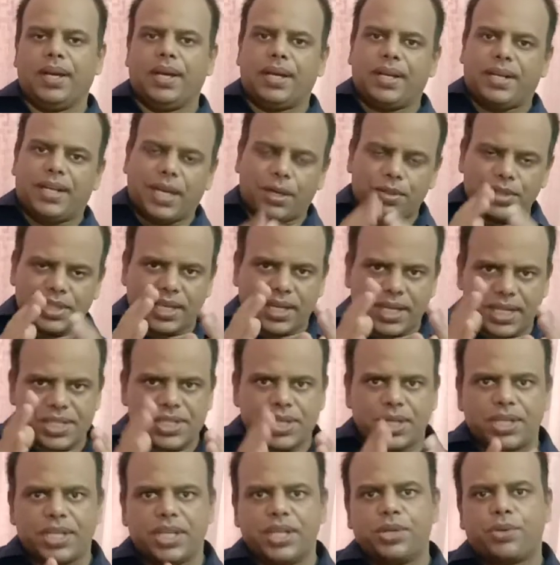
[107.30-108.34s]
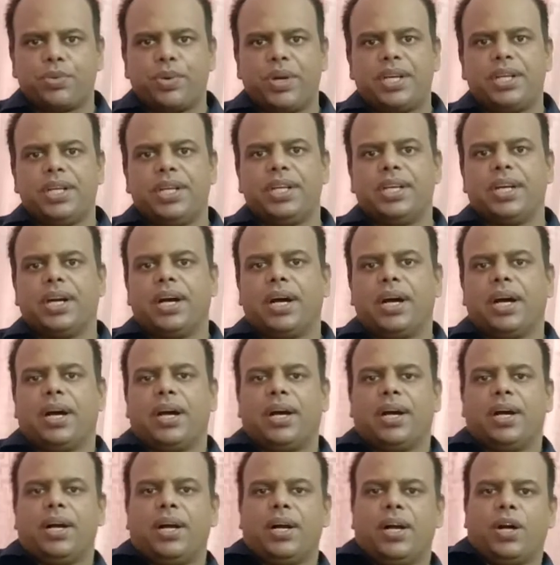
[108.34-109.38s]
Now there are certain criteria
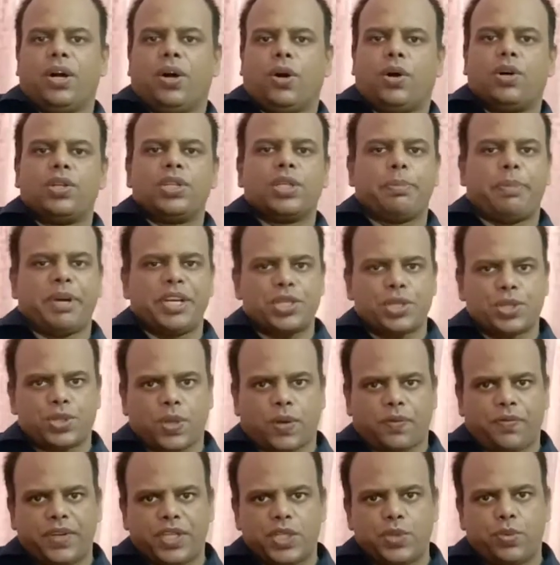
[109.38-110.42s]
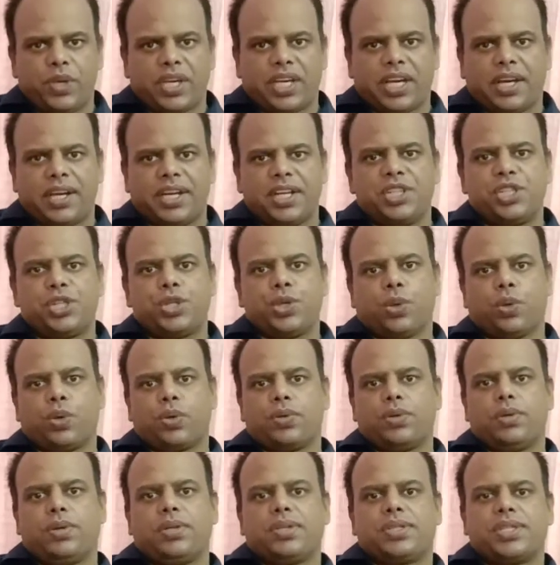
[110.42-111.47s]
on the basis of which we can
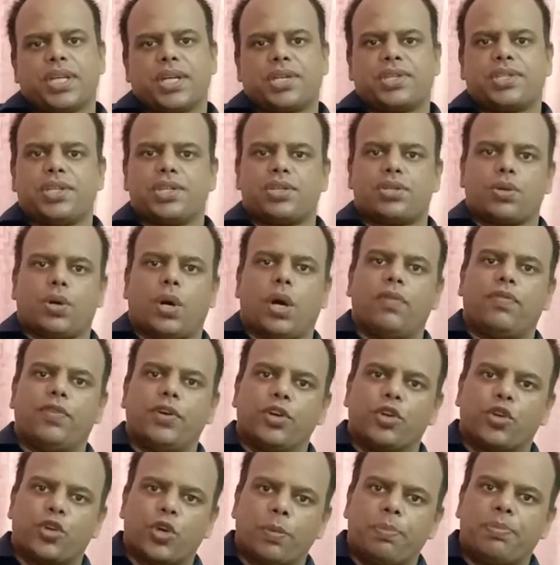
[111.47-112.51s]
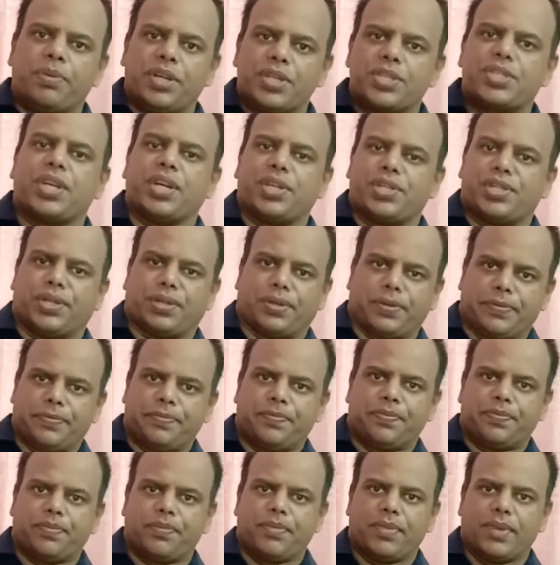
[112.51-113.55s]
ensure success of a group discussion.
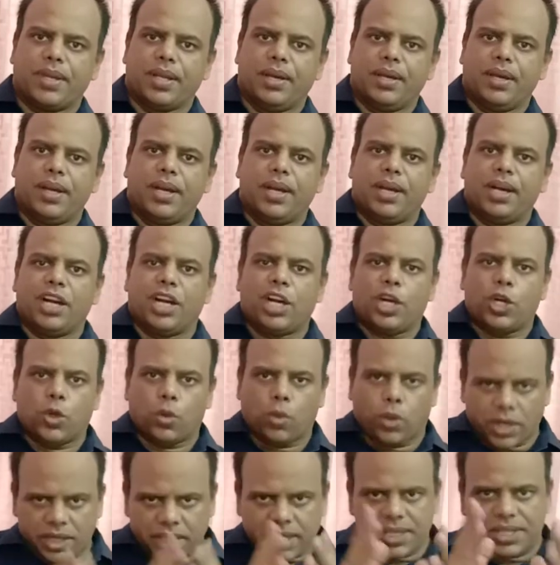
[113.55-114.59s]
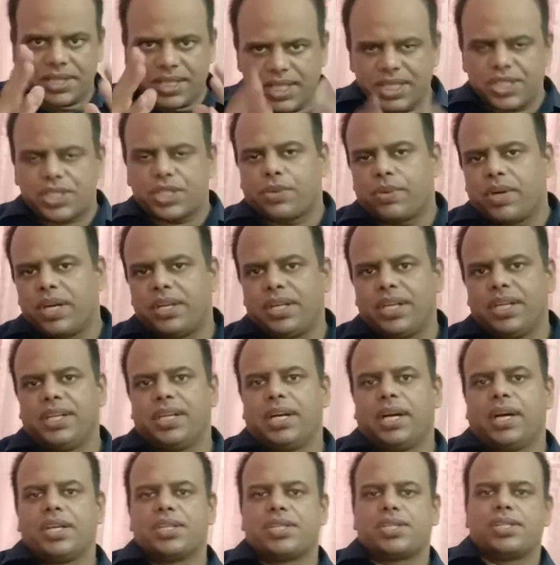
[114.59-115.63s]
What are these
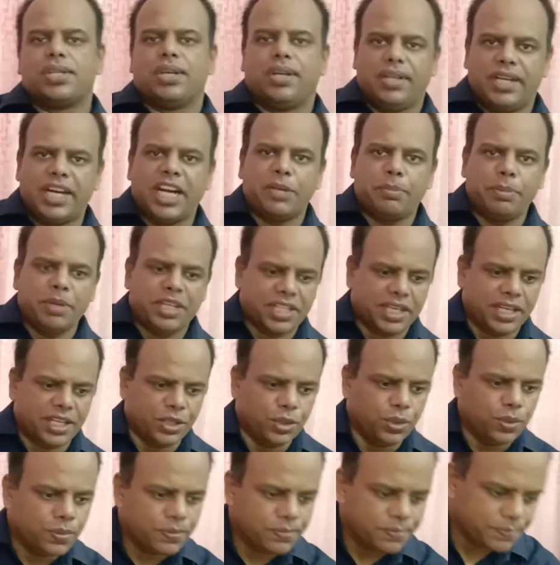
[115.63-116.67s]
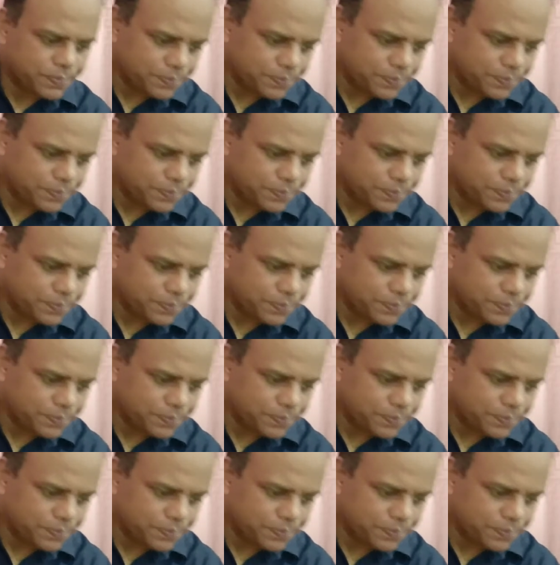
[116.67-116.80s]
criteria? Let me tell you.